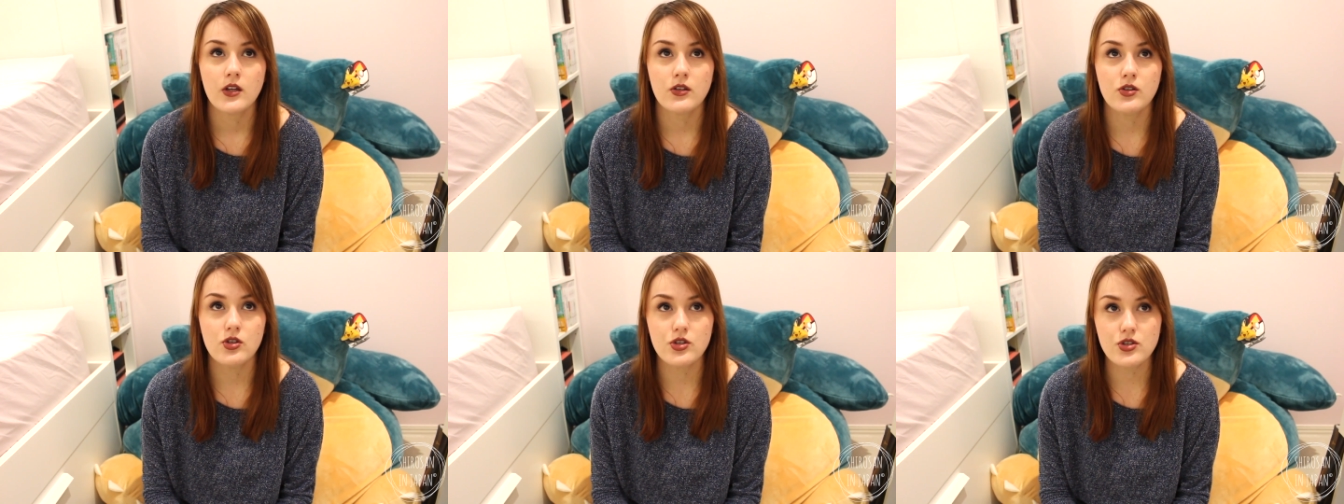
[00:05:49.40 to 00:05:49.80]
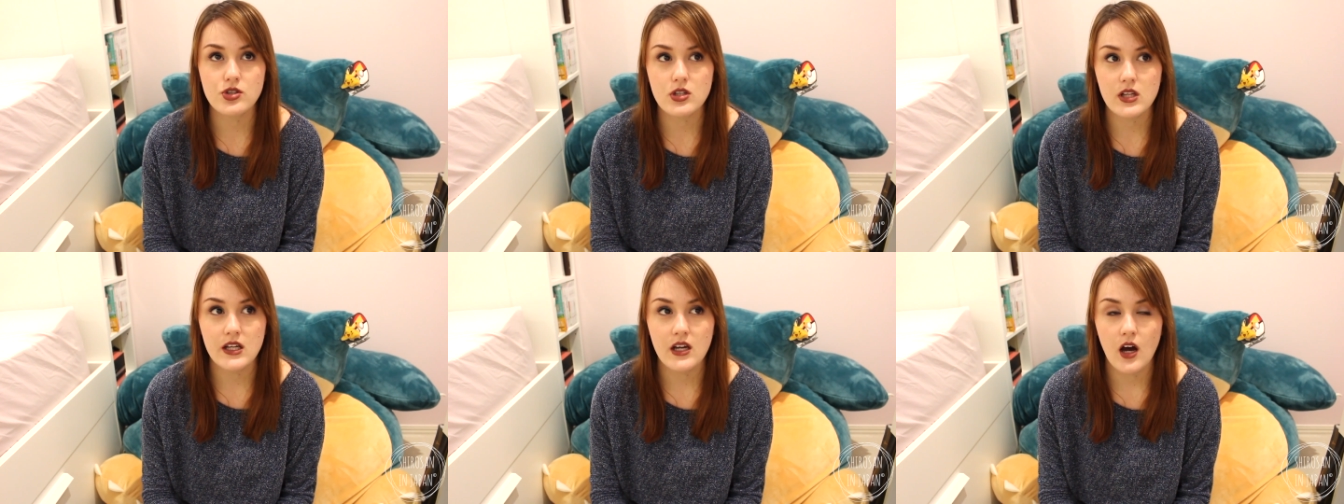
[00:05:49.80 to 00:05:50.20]

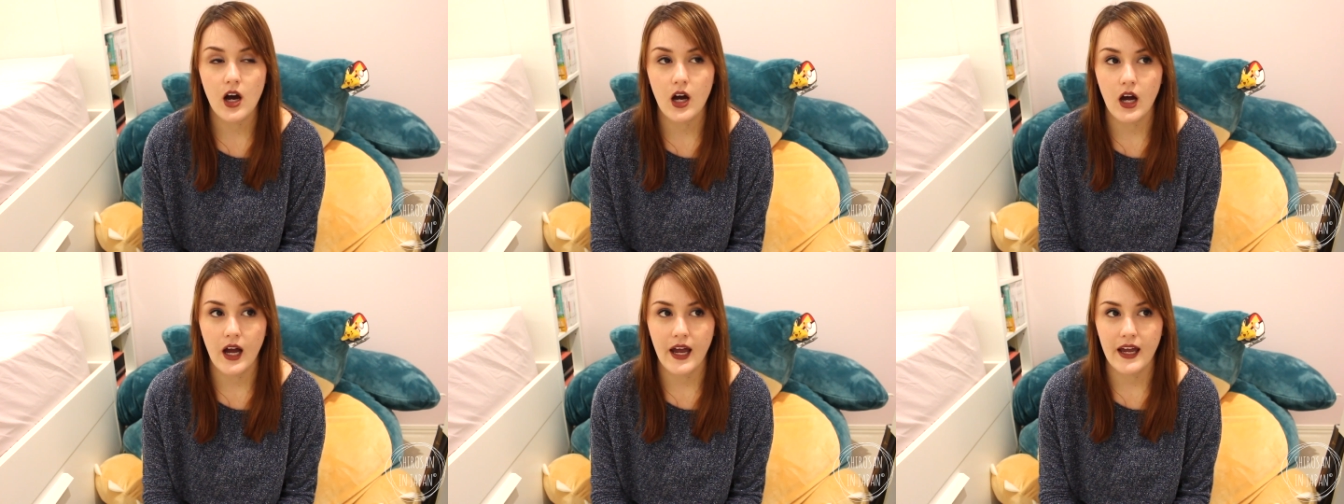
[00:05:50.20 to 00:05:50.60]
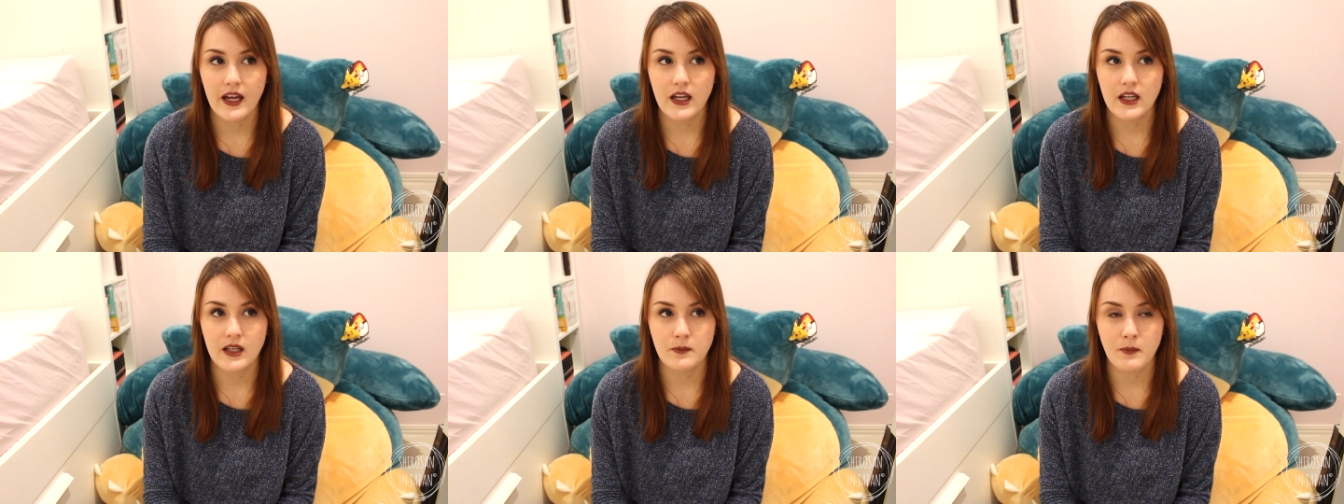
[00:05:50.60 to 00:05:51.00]
usually
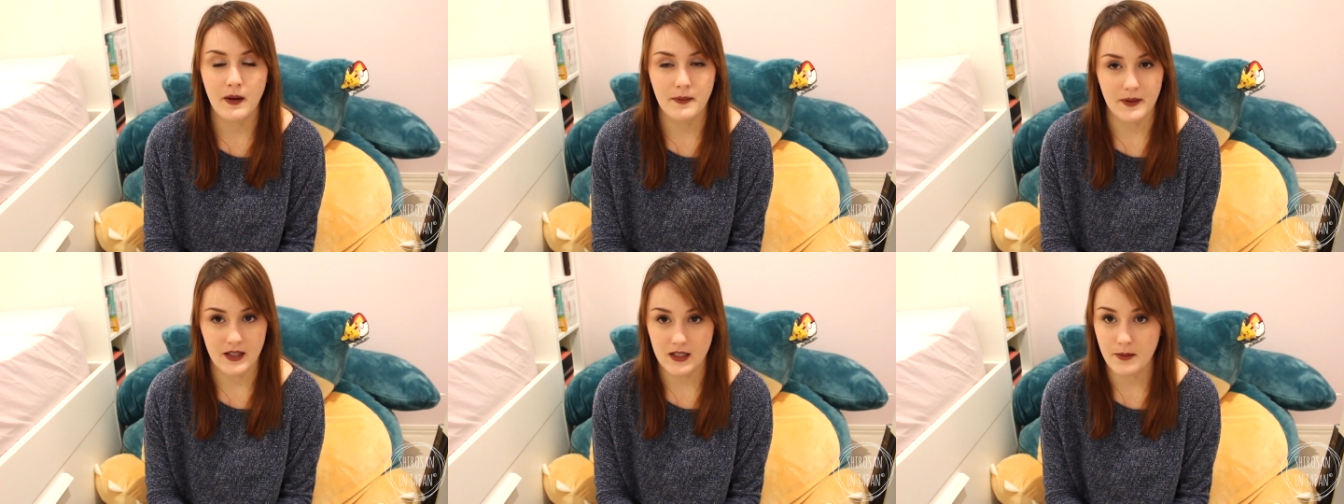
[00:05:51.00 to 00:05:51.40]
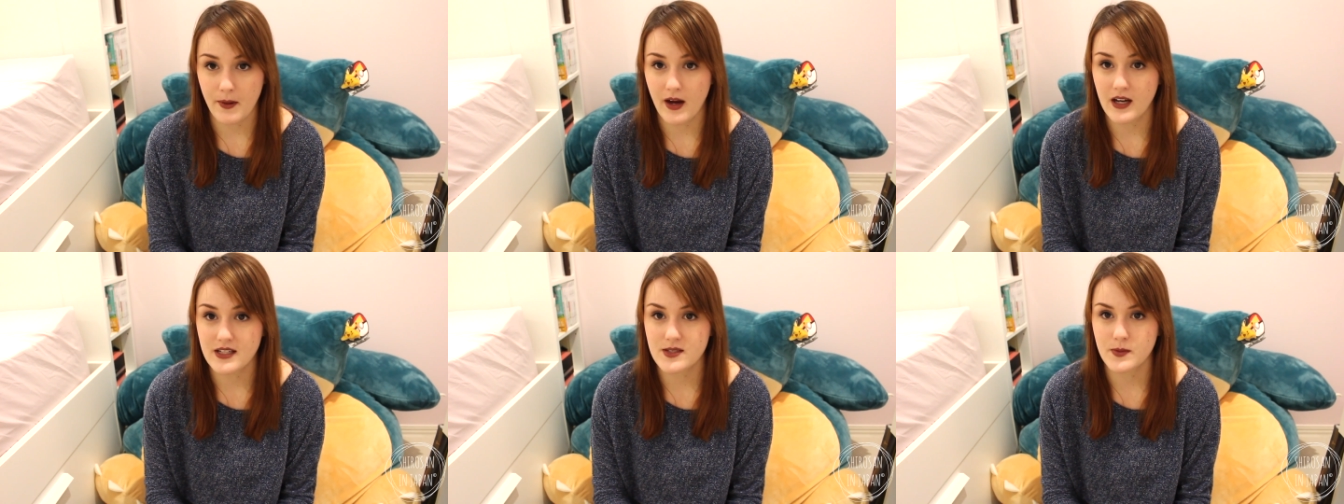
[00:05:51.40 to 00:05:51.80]
in the
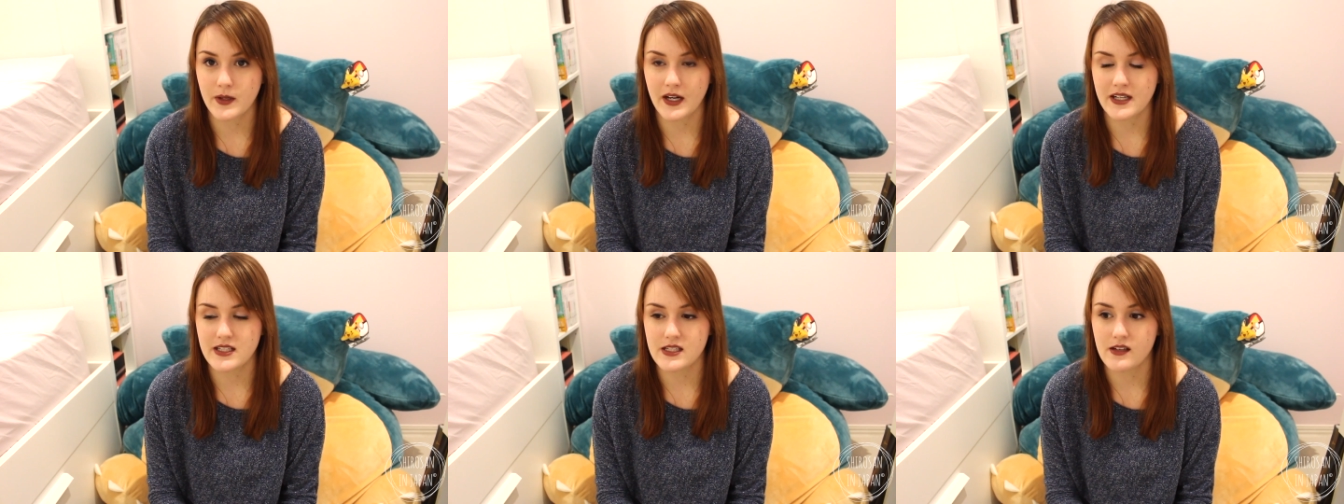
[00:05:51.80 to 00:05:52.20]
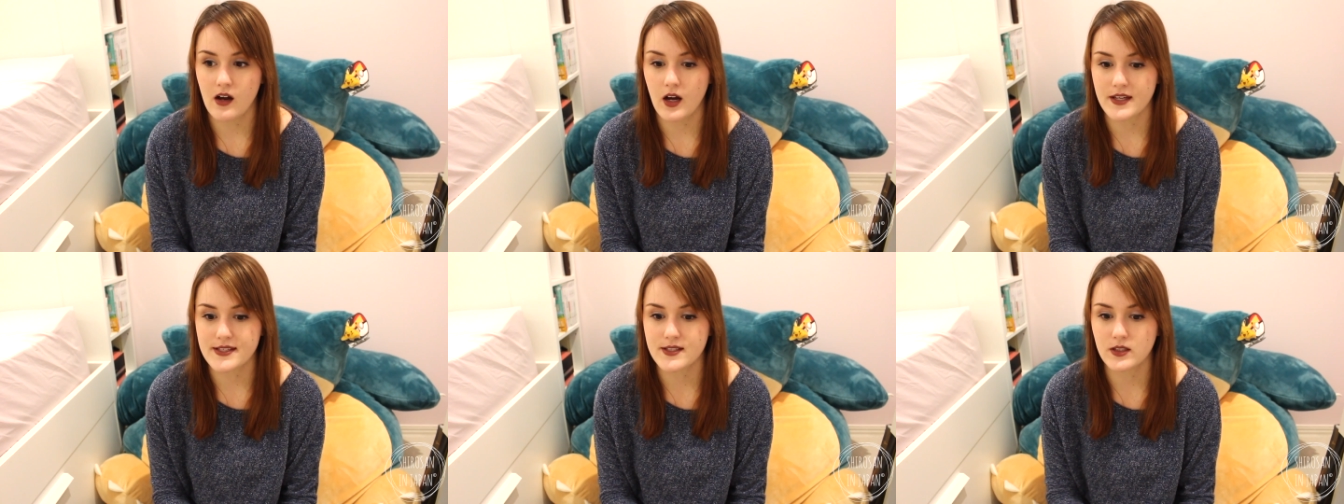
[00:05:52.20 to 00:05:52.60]
past when I did
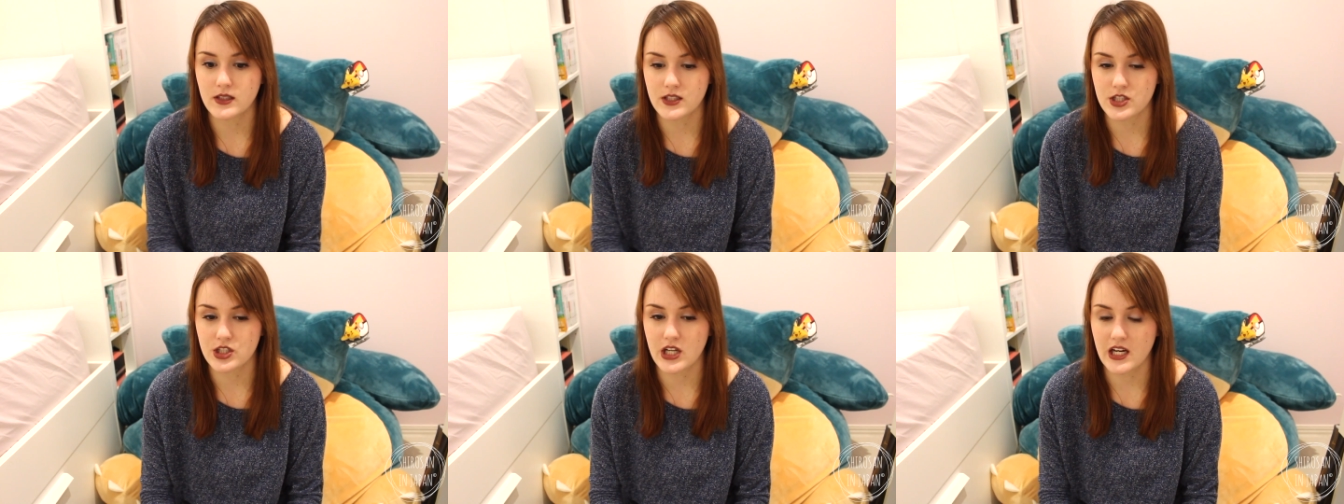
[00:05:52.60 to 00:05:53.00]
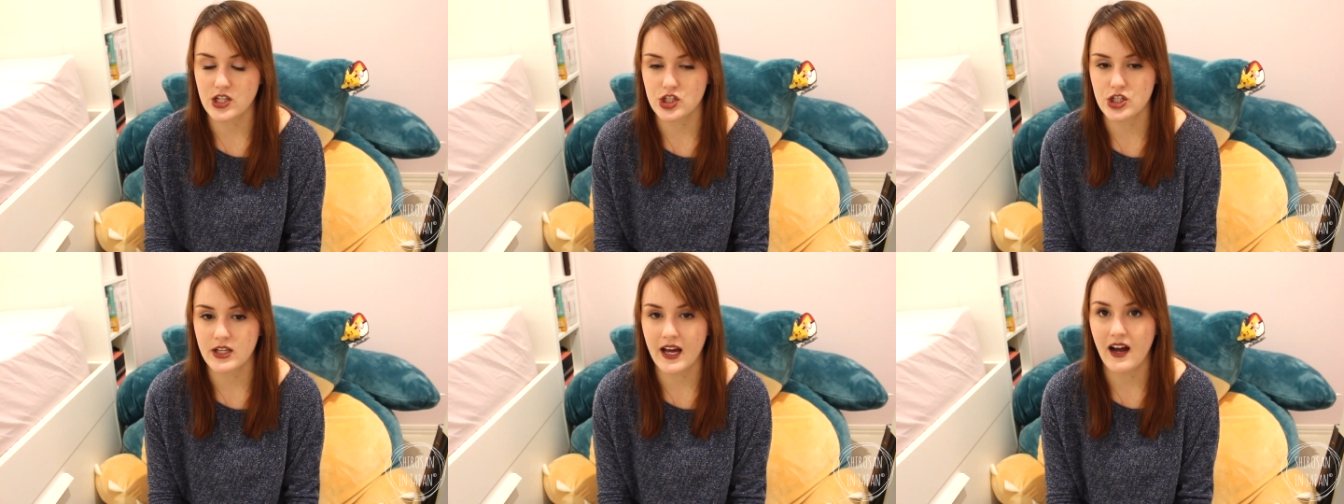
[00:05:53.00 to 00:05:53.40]
high school
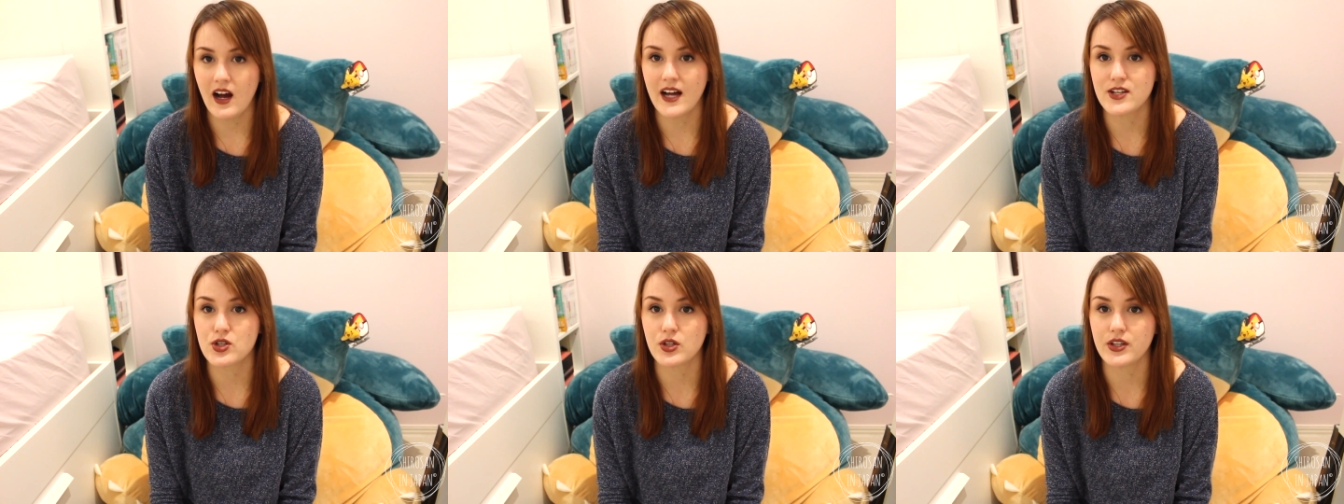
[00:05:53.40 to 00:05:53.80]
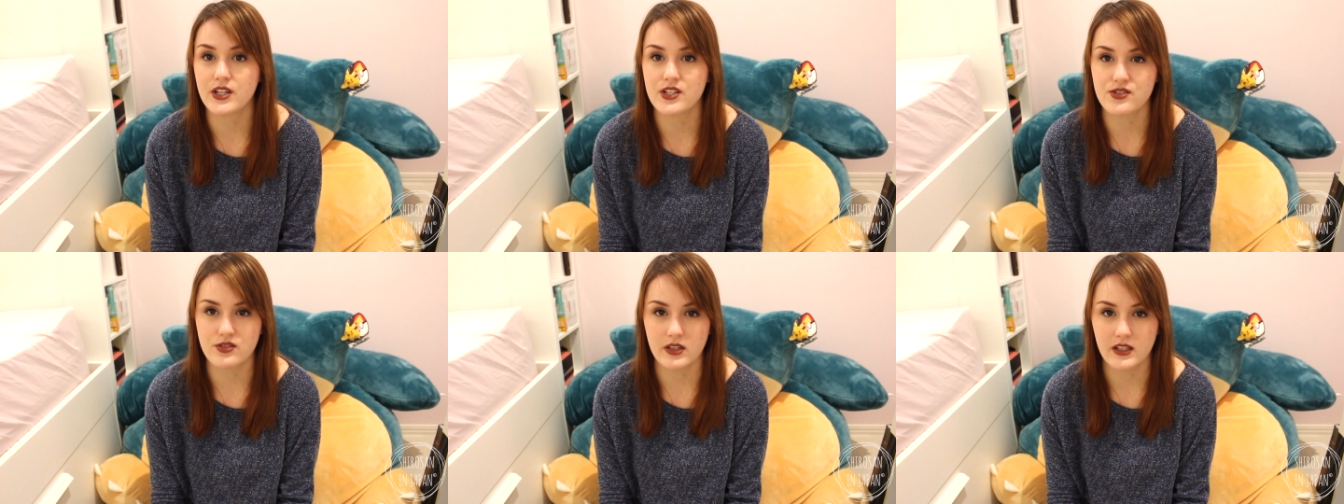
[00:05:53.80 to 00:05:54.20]
exchange and that, I took an
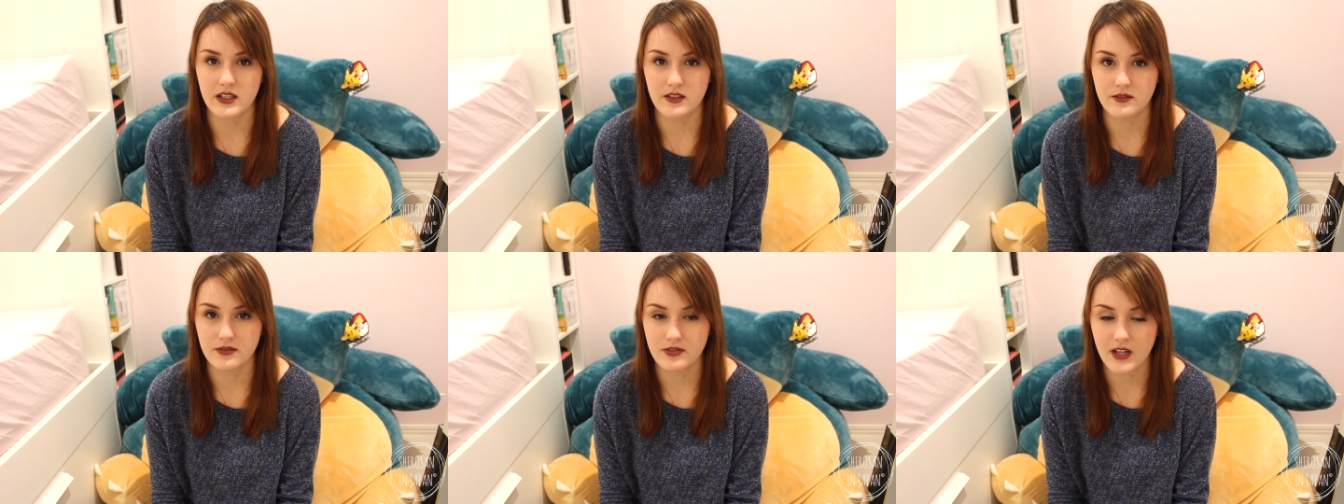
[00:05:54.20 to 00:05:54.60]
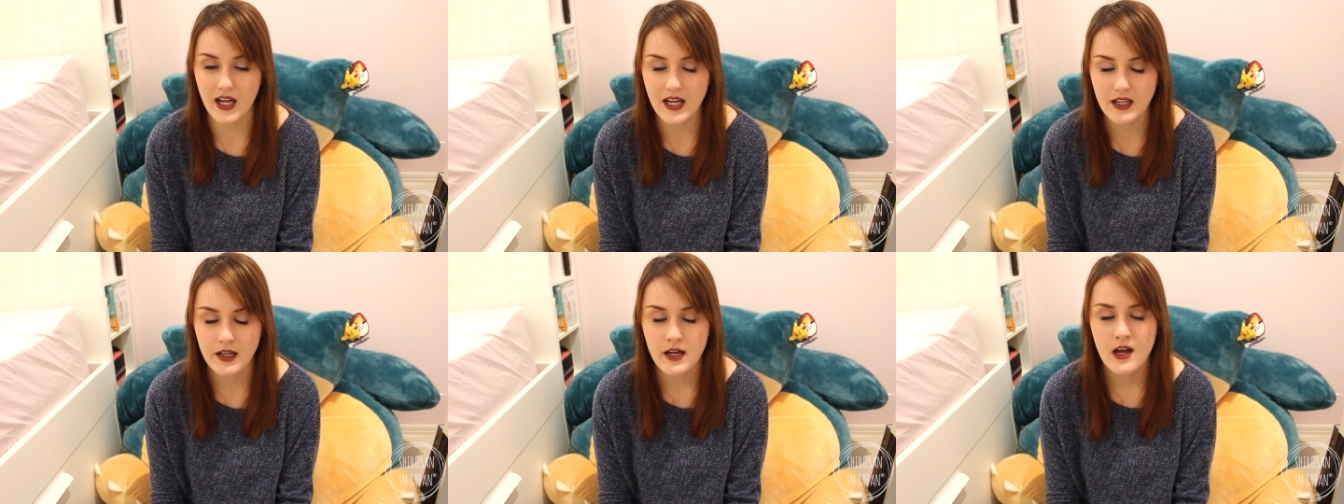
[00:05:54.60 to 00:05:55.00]
Australian
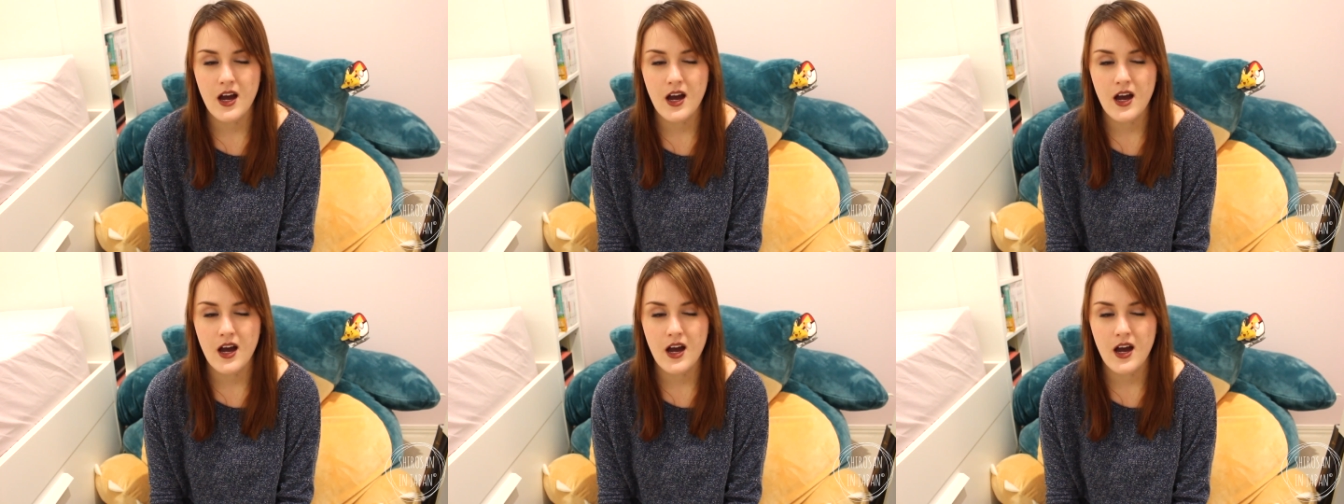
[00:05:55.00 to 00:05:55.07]
flag.